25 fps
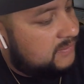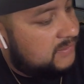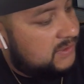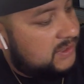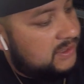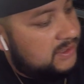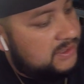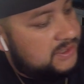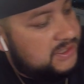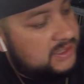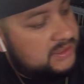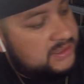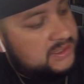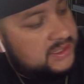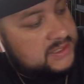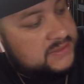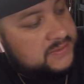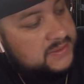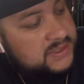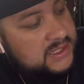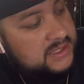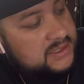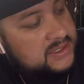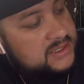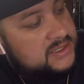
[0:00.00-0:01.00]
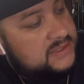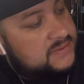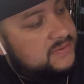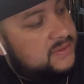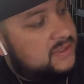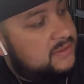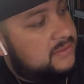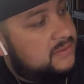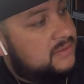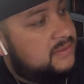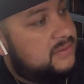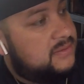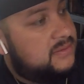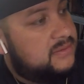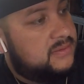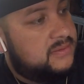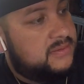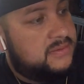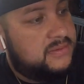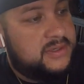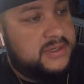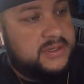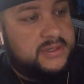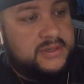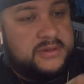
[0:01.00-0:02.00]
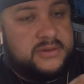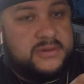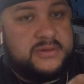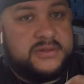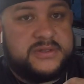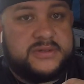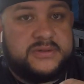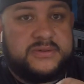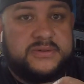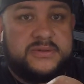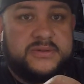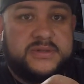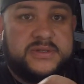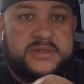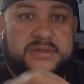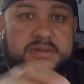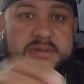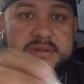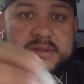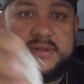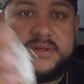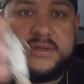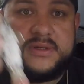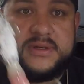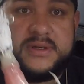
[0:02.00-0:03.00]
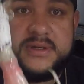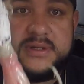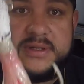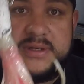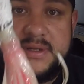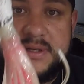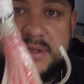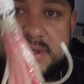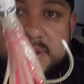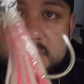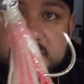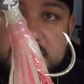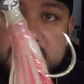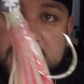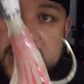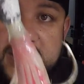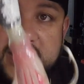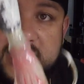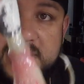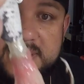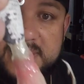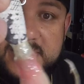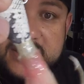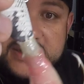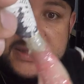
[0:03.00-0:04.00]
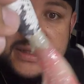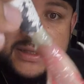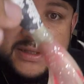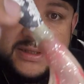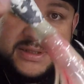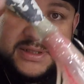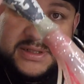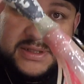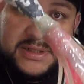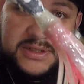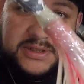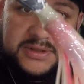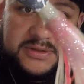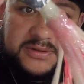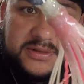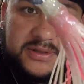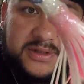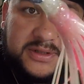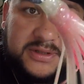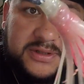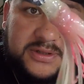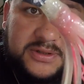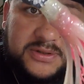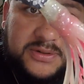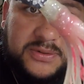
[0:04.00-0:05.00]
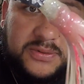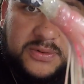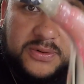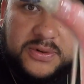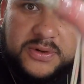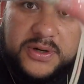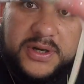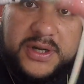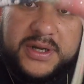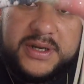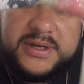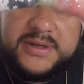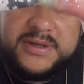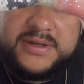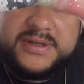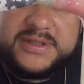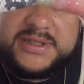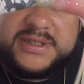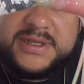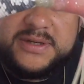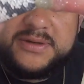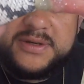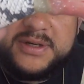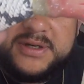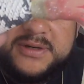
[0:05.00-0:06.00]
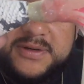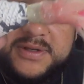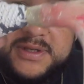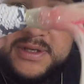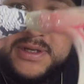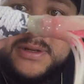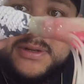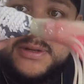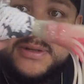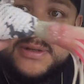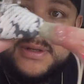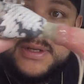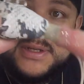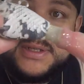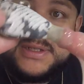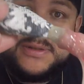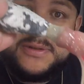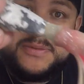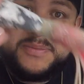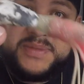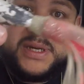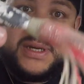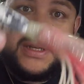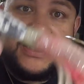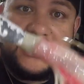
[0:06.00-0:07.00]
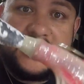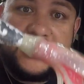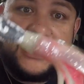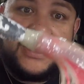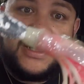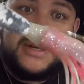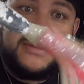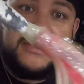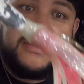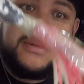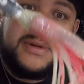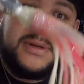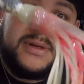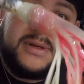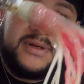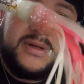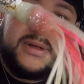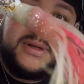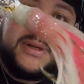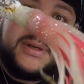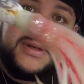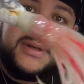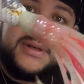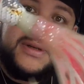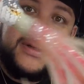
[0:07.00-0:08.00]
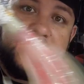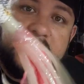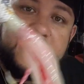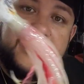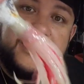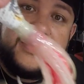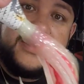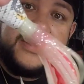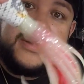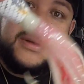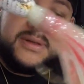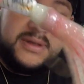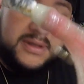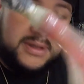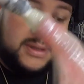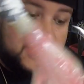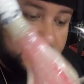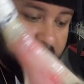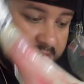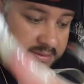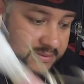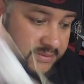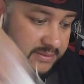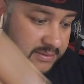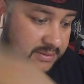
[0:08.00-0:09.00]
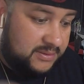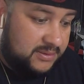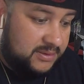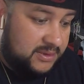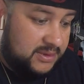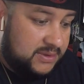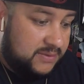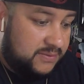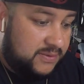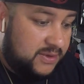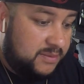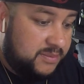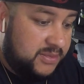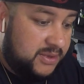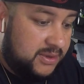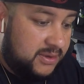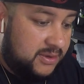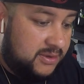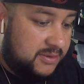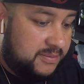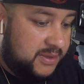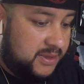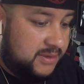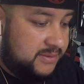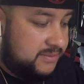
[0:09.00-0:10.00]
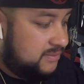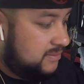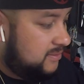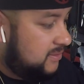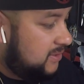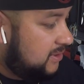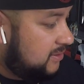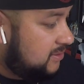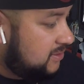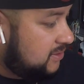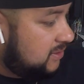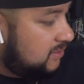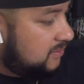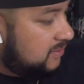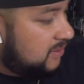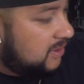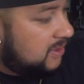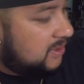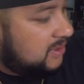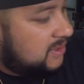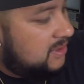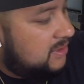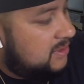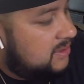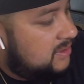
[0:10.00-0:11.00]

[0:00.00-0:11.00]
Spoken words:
Here, check this one out. This is one of the old schools. Look at that. That thing is just destroyed. It's still going though. Needs a new paint job. You know, needs a rebuild, but it'll still work.